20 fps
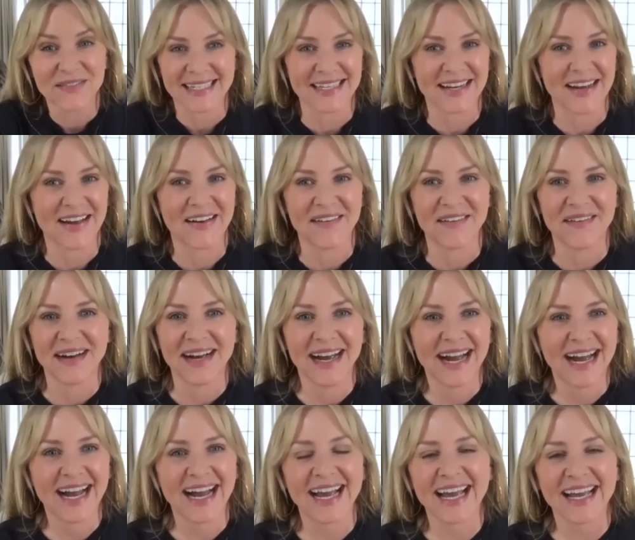know.
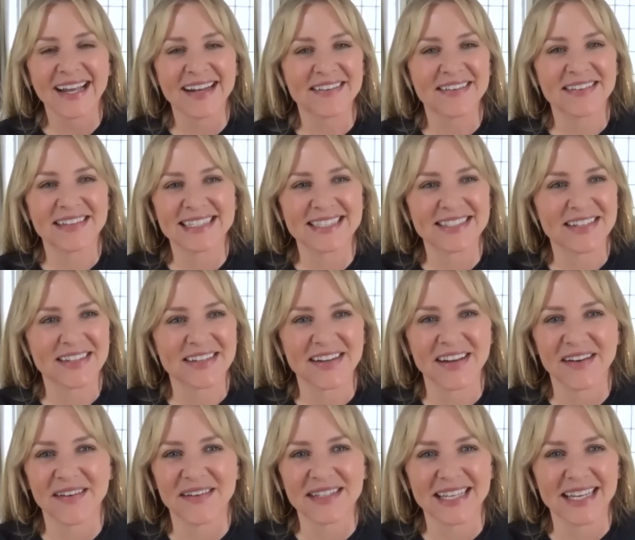This could
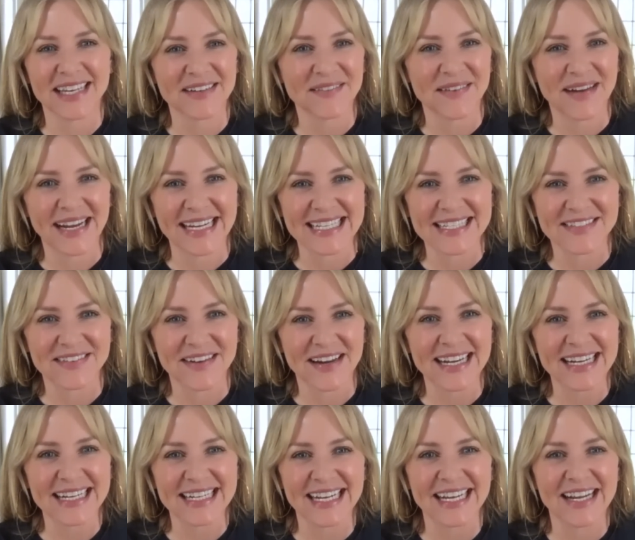go a lot of ways,
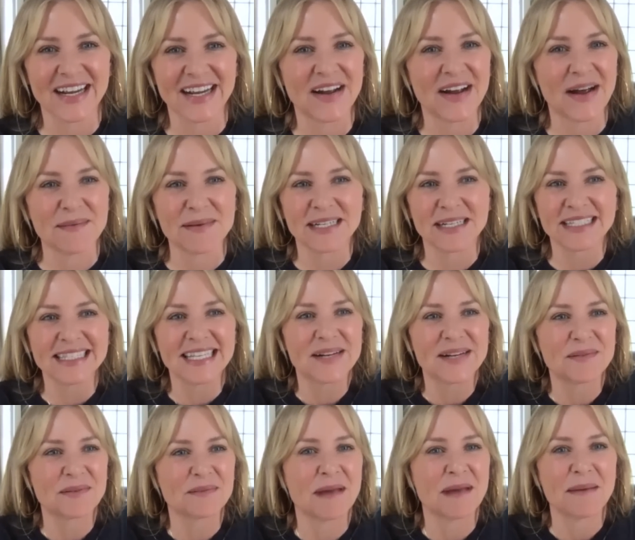right? I'm going to lead
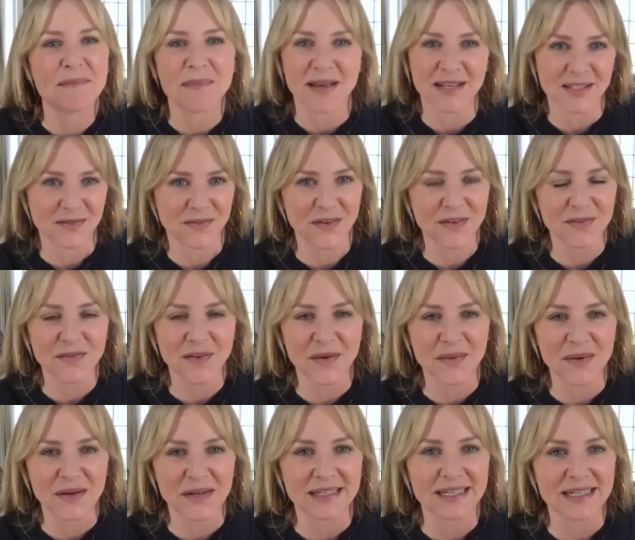with my best foot
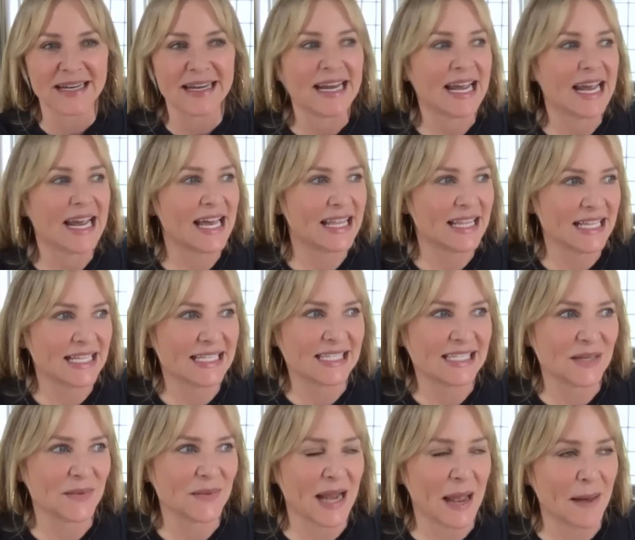forward and then
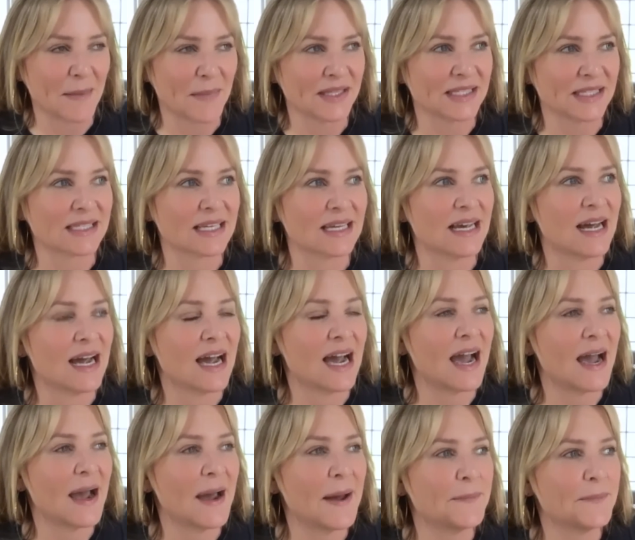see what happens.
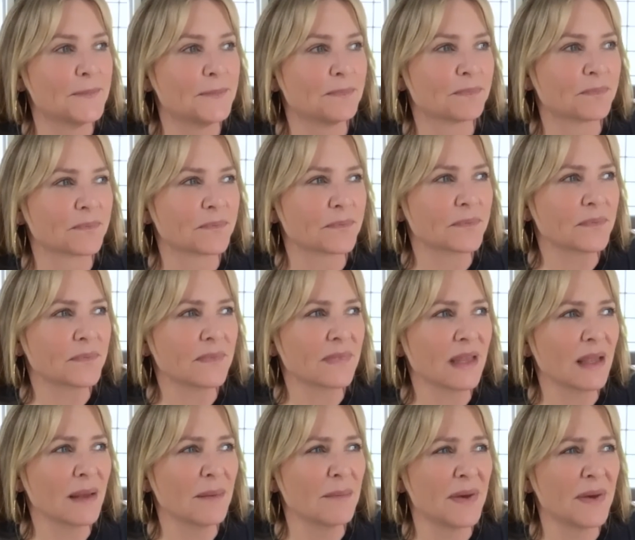
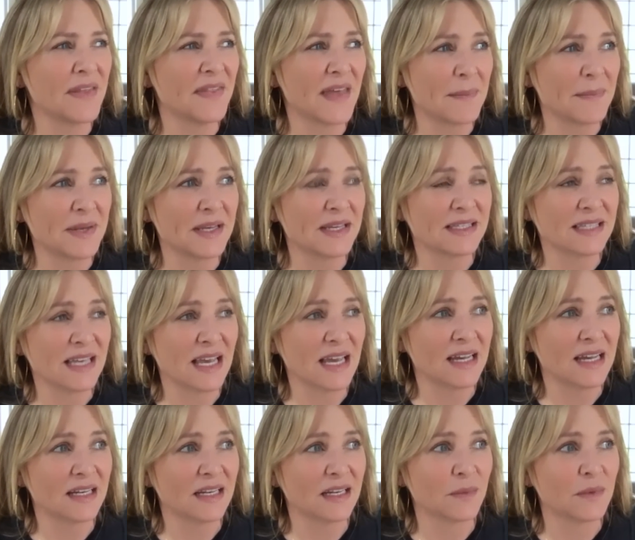But that being
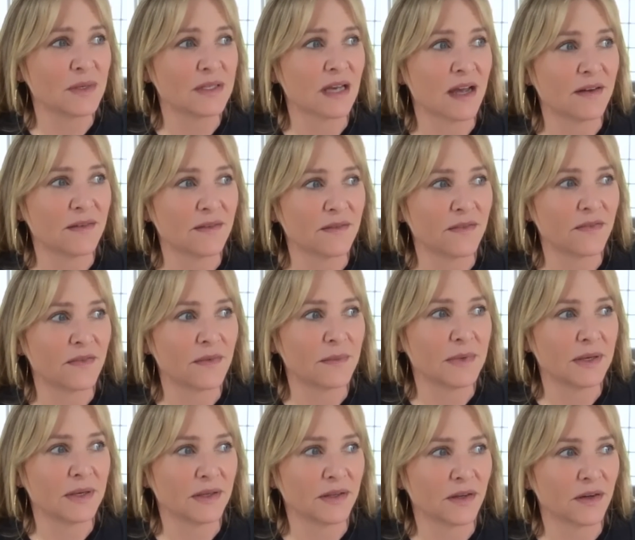said, it was
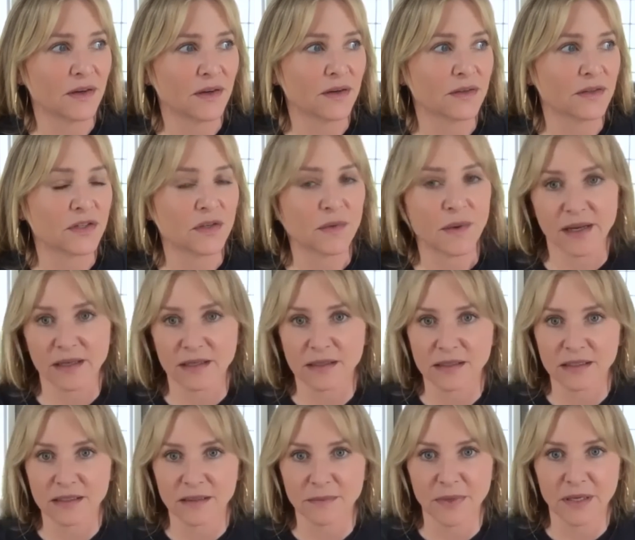unfamiliar to
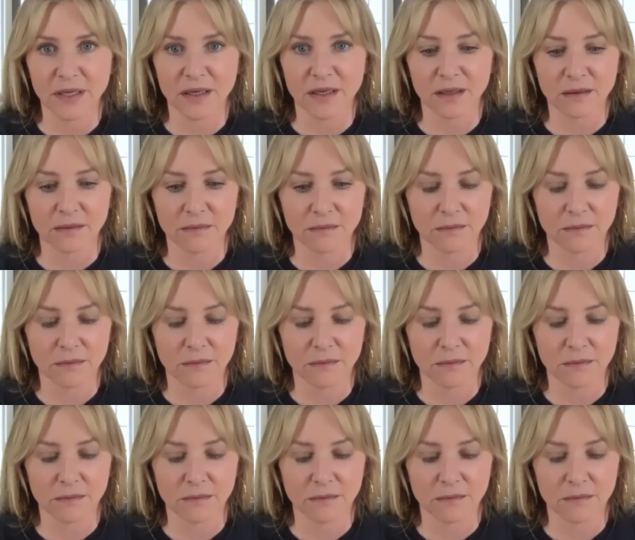us to be,